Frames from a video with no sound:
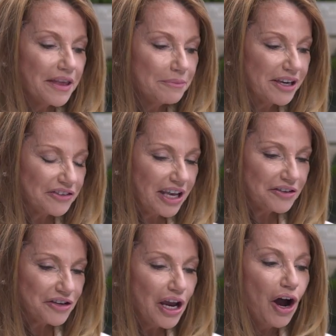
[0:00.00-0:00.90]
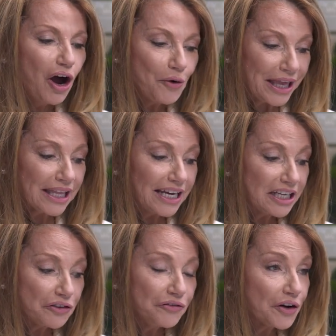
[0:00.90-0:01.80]
That makes sense. Okay, lighting
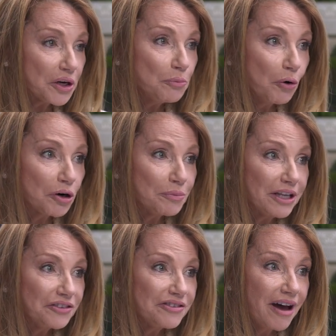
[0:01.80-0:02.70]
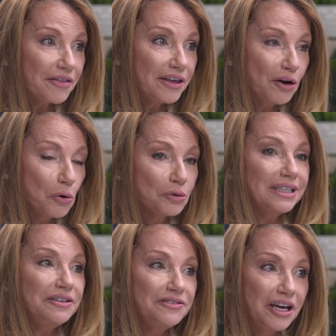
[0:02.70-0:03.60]
is very important, but it's not the
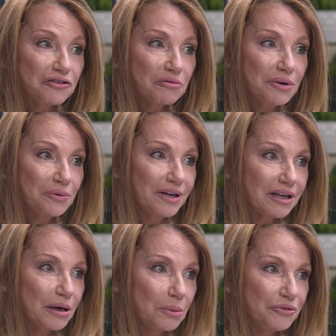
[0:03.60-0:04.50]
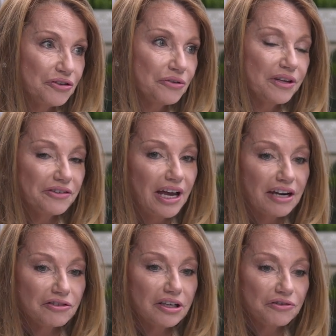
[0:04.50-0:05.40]
only detriment when it comes to these
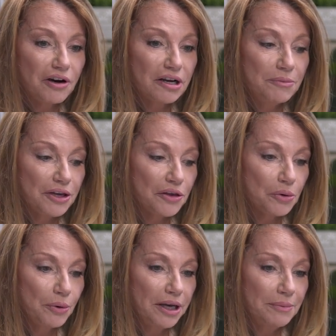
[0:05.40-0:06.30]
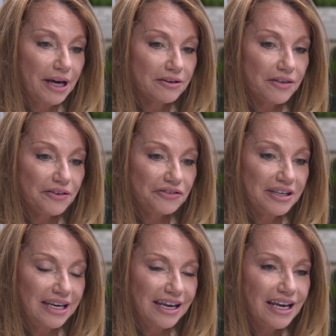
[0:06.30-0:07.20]
hatchlings trying to make their way back to the
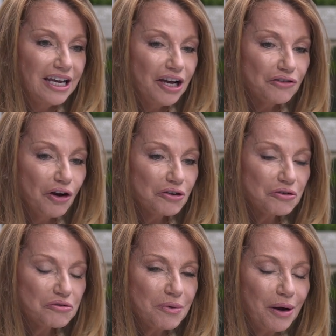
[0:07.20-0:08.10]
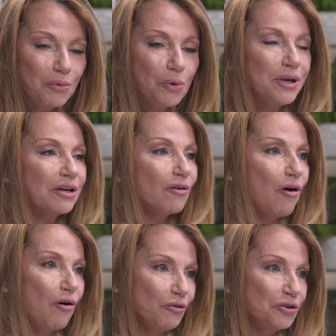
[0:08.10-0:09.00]
sea. Talk to us about what we can
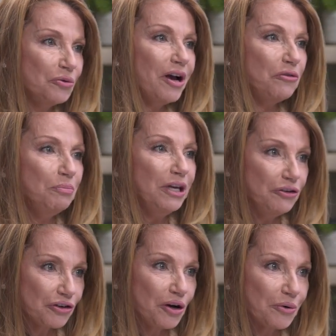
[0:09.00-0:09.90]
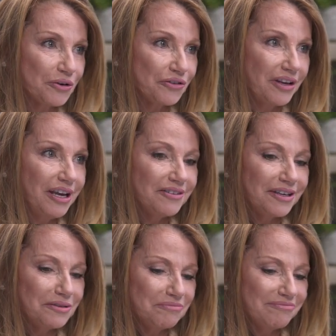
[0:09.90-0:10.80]
all do as beachgoers
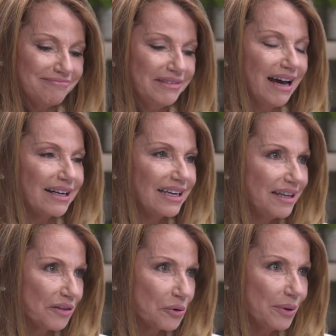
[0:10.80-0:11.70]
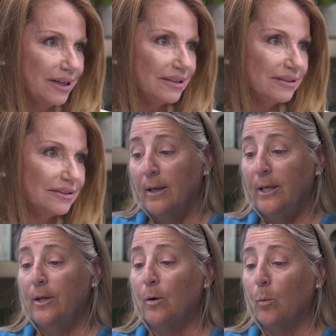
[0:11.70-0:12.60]
to not get in their way.
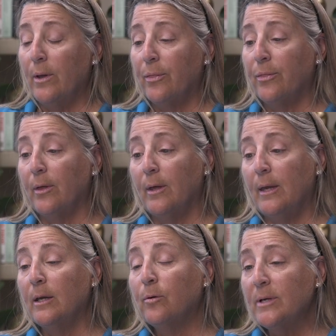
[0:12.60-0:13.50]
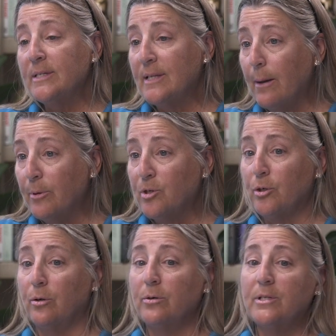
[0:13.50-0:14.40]
With increased
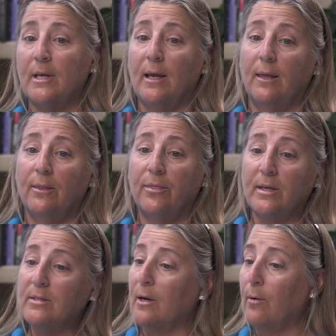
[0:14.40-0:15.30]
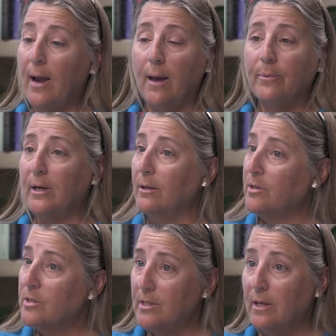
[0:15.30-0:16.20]
temperatures and things that are happening
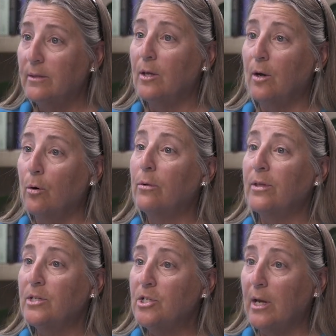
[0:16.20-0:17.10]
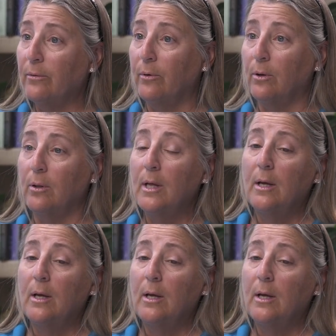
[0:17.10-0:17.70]
just in the earth in general,